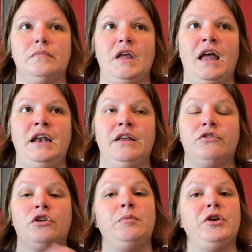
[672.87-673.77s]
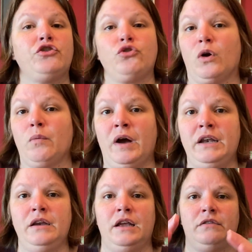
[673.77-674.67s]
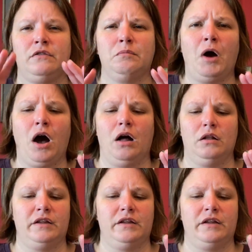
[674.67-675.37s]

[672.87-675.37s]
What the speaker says: it's going to be a short one. It's small.